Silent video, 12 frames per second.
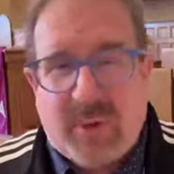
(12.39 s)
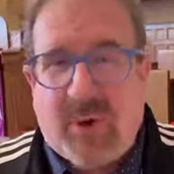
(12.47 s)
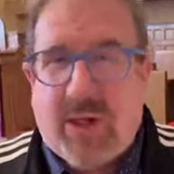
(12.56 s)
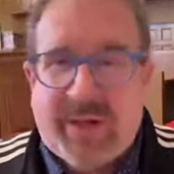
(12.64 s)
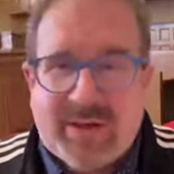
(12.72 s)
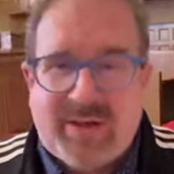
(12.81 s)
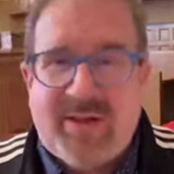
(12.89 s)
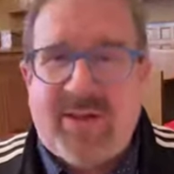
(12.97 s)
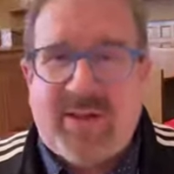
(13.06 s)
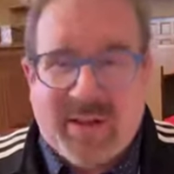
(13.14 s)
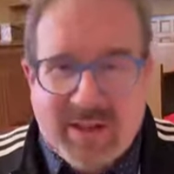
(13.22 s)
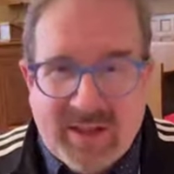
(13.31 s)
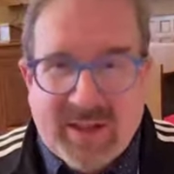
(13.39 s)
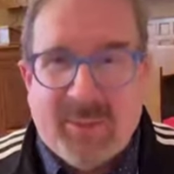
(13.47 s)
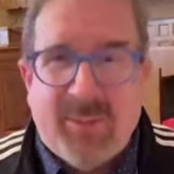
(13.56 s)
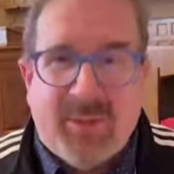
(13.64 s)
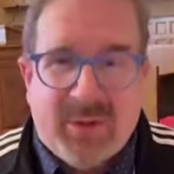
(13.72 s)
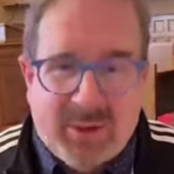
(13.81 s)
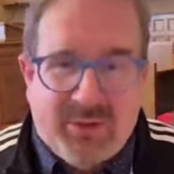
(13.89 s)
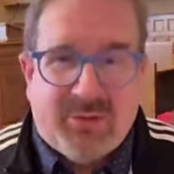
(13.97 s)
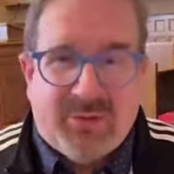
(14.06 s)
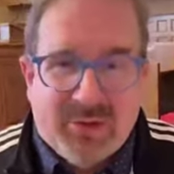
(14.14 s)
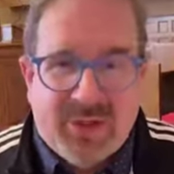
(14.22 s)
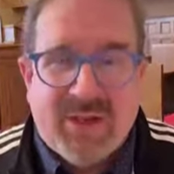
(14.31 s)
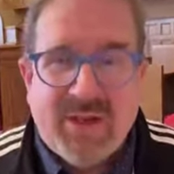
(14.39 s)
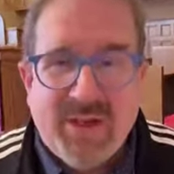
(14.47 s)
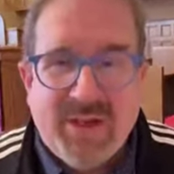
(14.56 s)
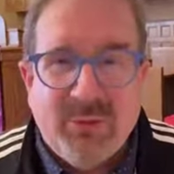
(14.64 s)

We're not going to sing the hymn every